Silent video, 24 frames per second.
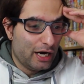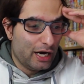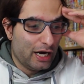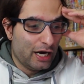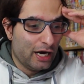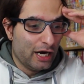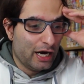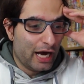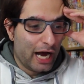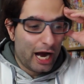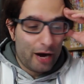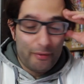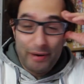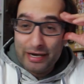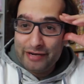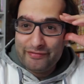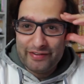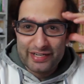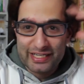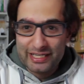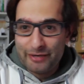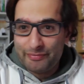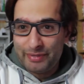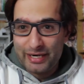am I
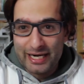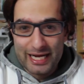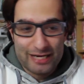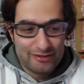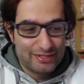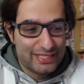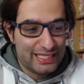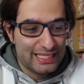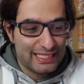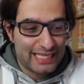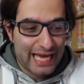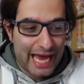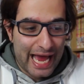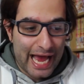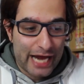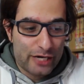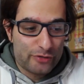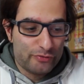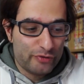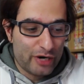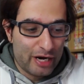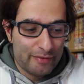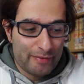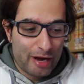even going to pronounce this?
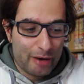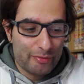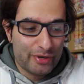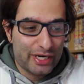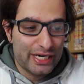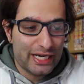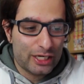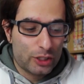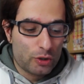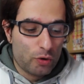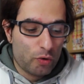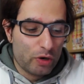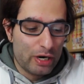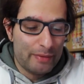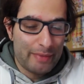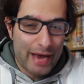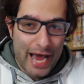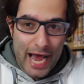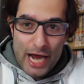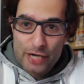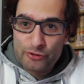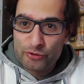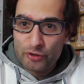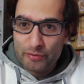Adram. I'm going to call him
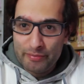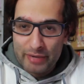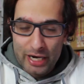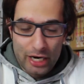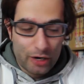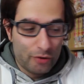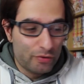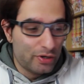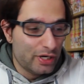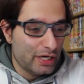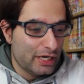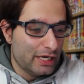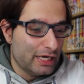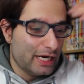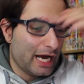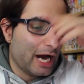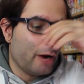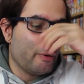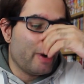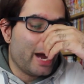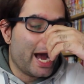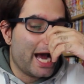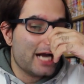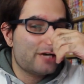Adramel.
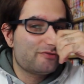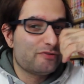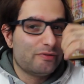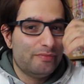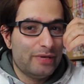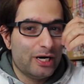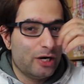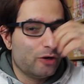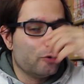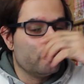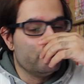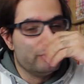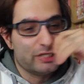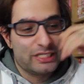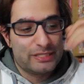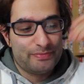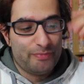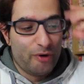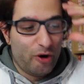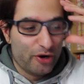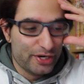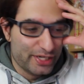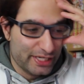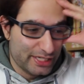How Adramel
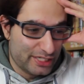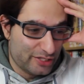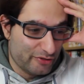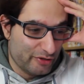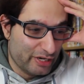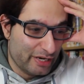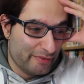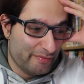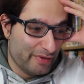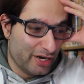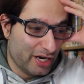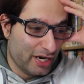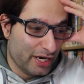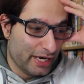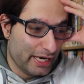responded to him.